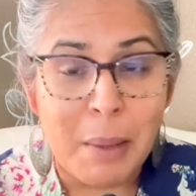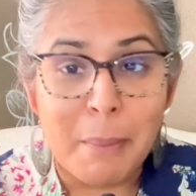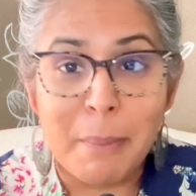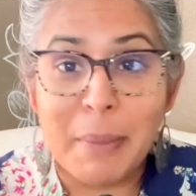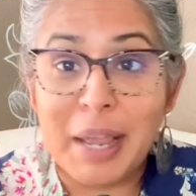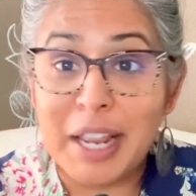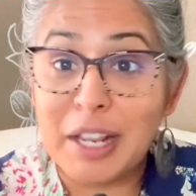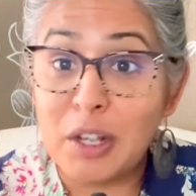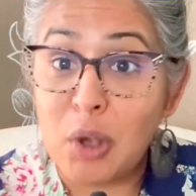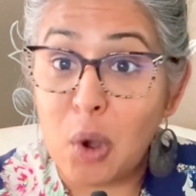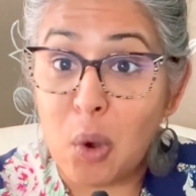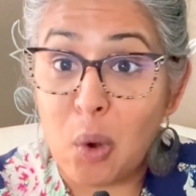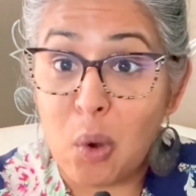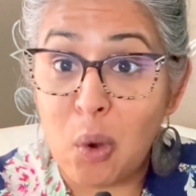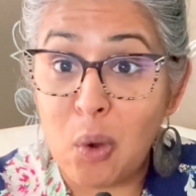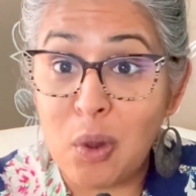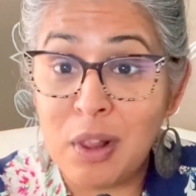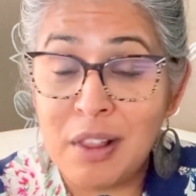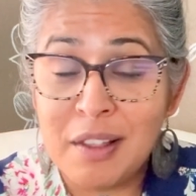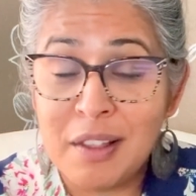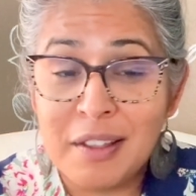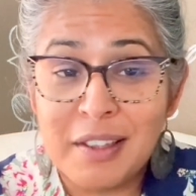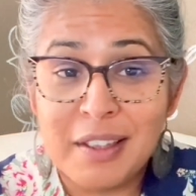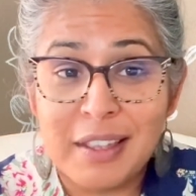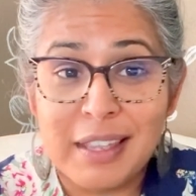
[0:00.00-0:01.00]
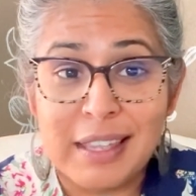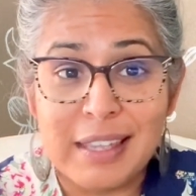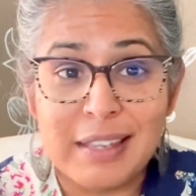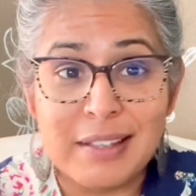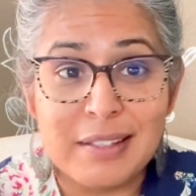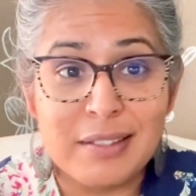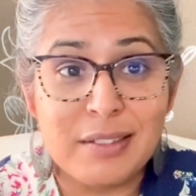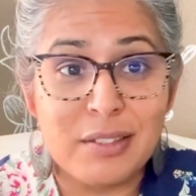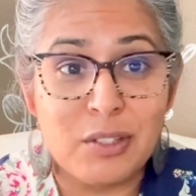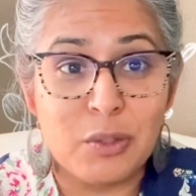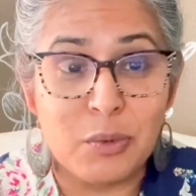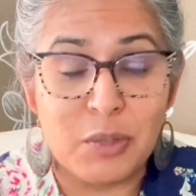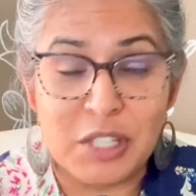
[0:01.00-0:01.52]
My goal
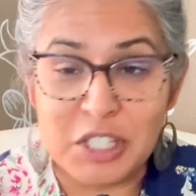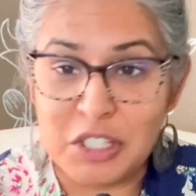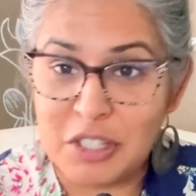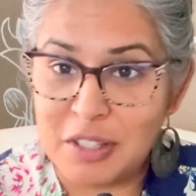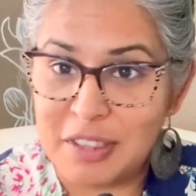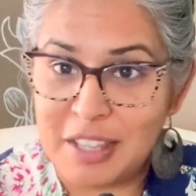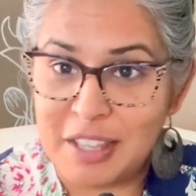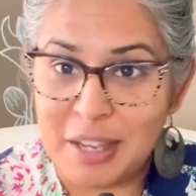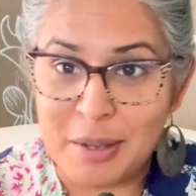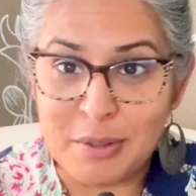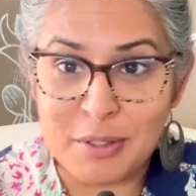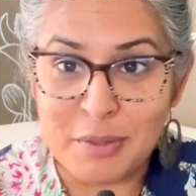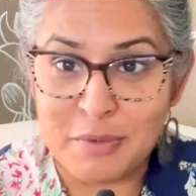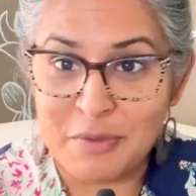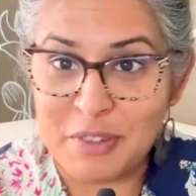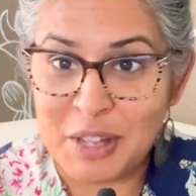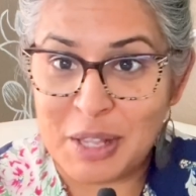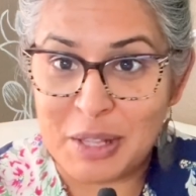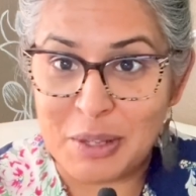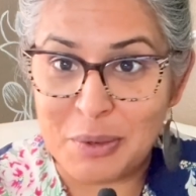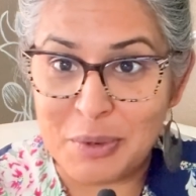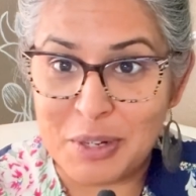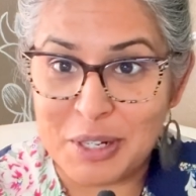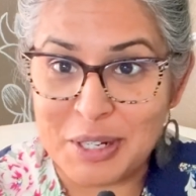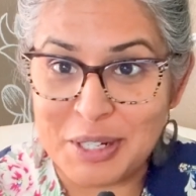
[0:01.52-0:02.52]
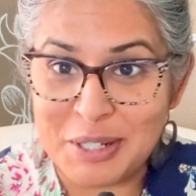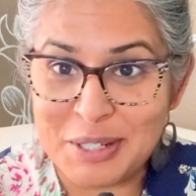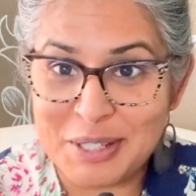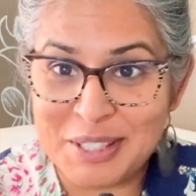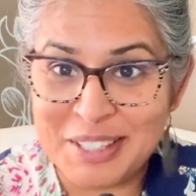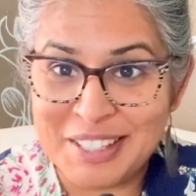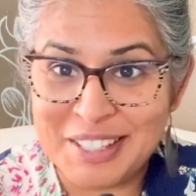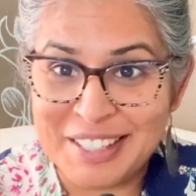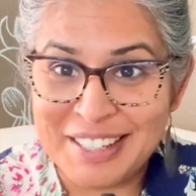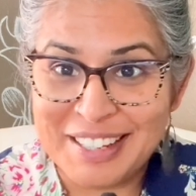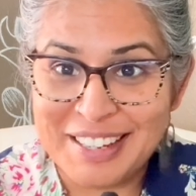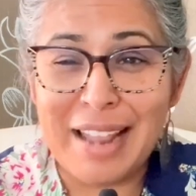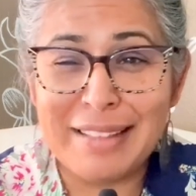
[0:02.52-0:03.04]
is to reach 1,000
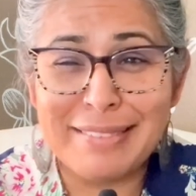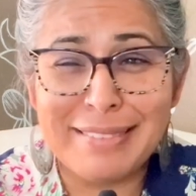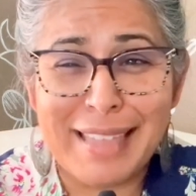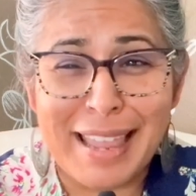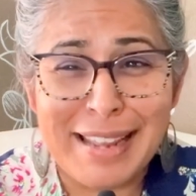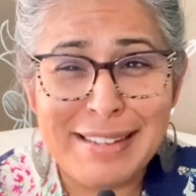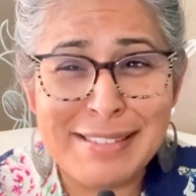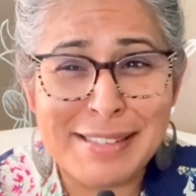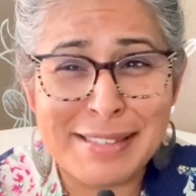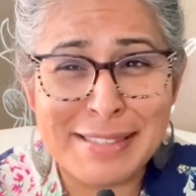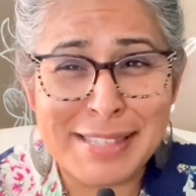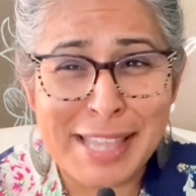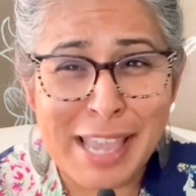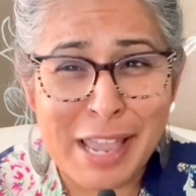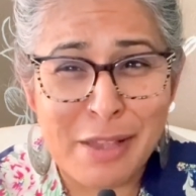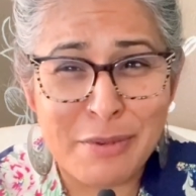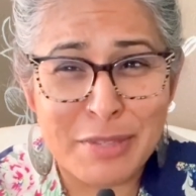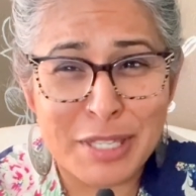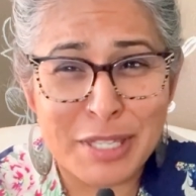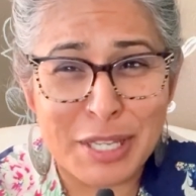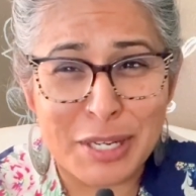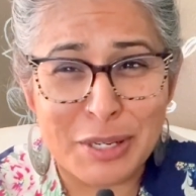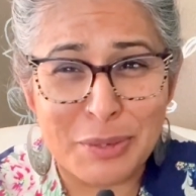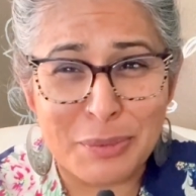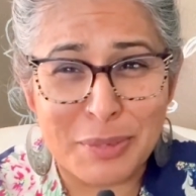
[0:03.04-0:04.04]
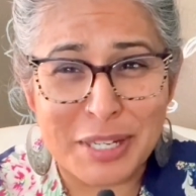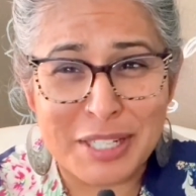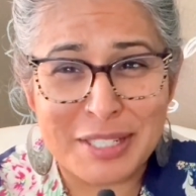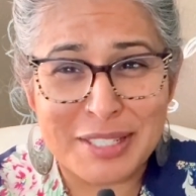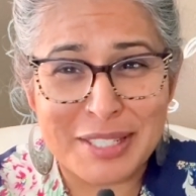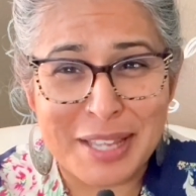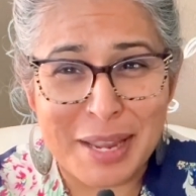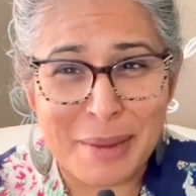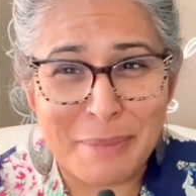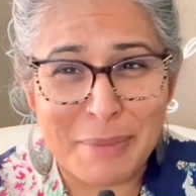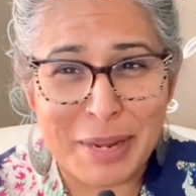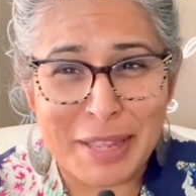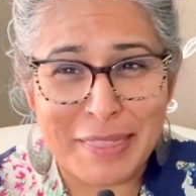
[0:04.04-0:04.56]
followers. I'd like to say I was going to reach
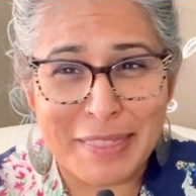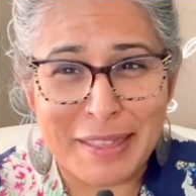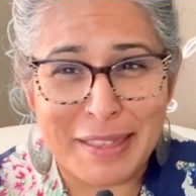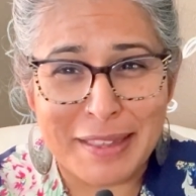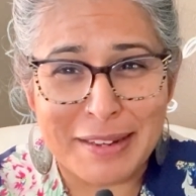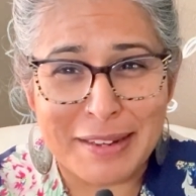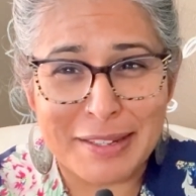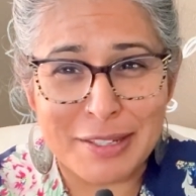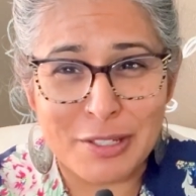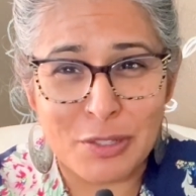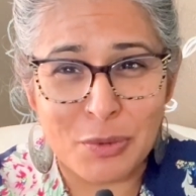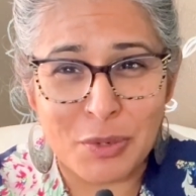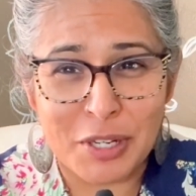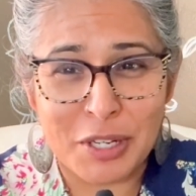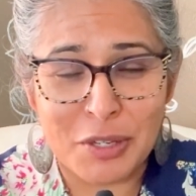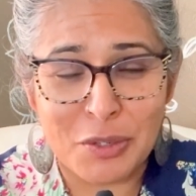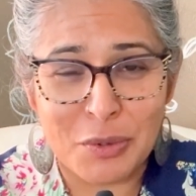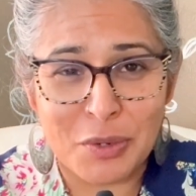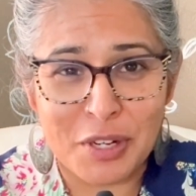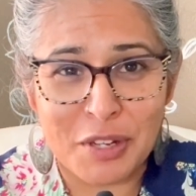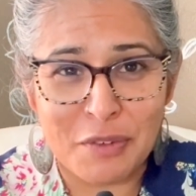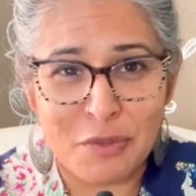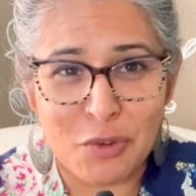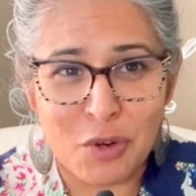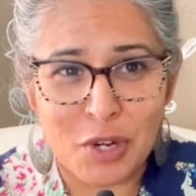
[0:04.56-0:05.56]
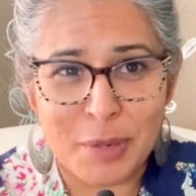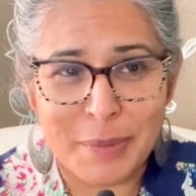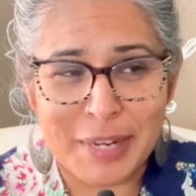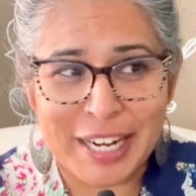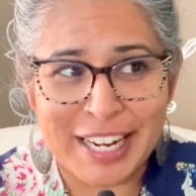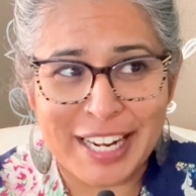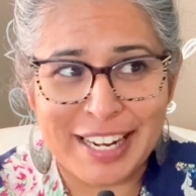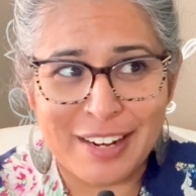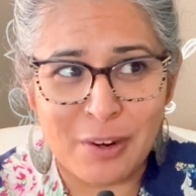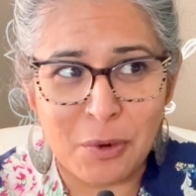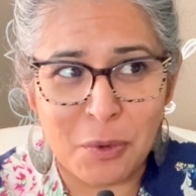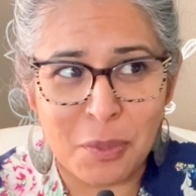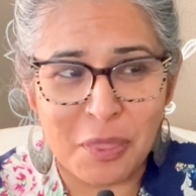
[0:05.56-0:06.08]
that by the end of 2024, but
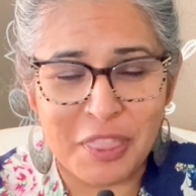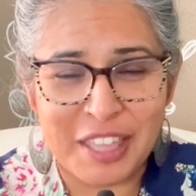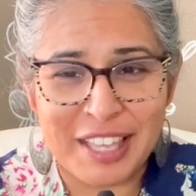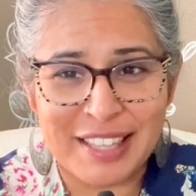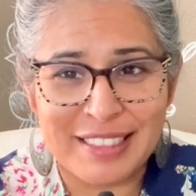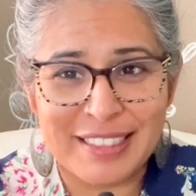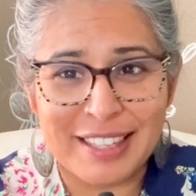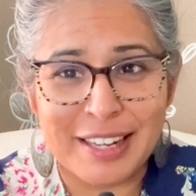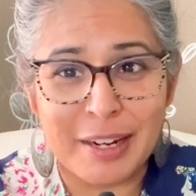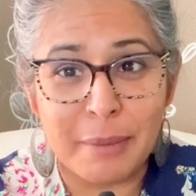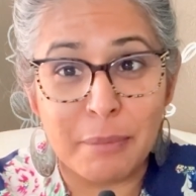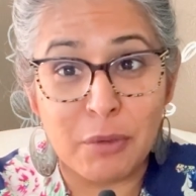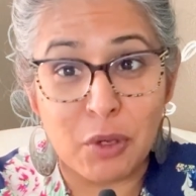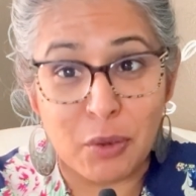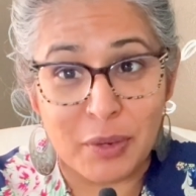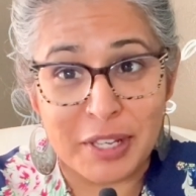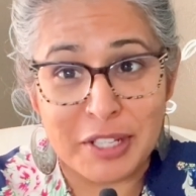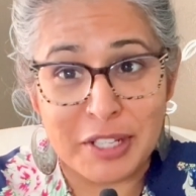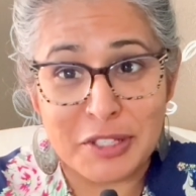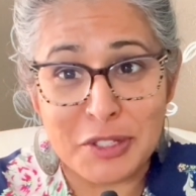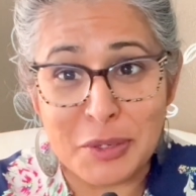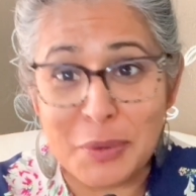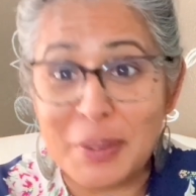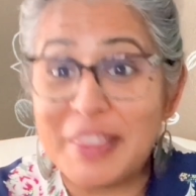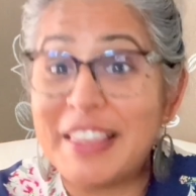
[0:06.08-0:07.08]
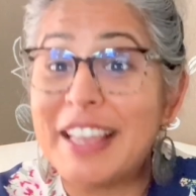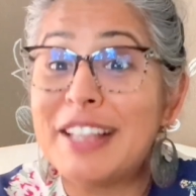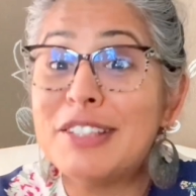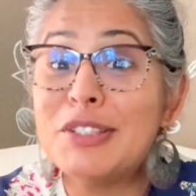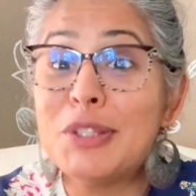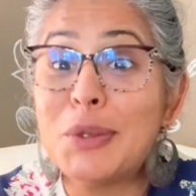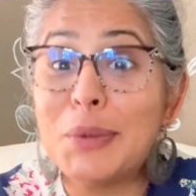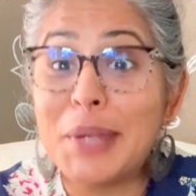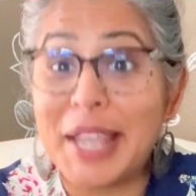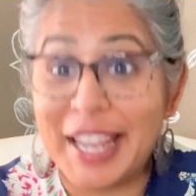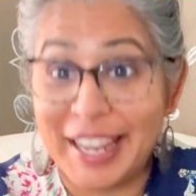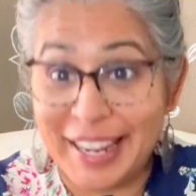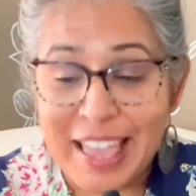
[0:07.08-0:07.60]
I don't think that I'm going to, and that's
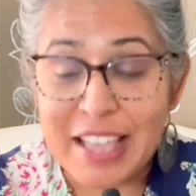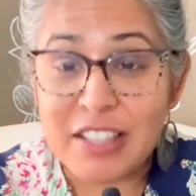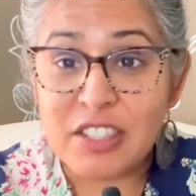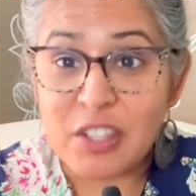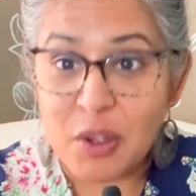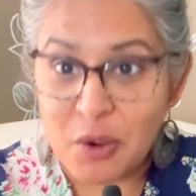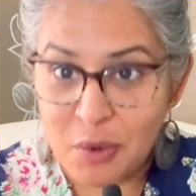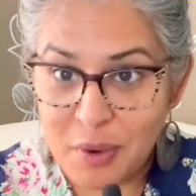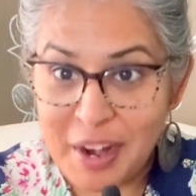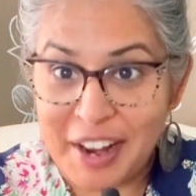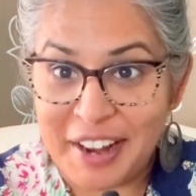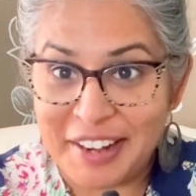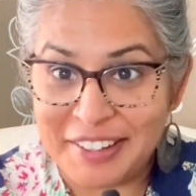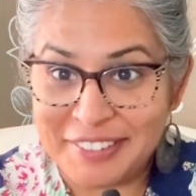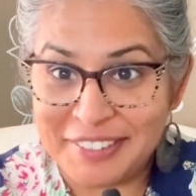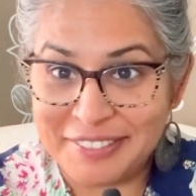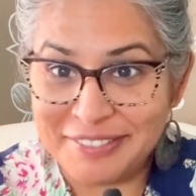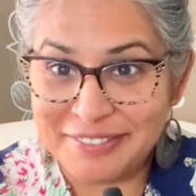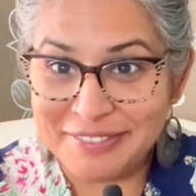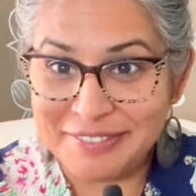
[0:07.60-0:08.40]
okay. It's all right.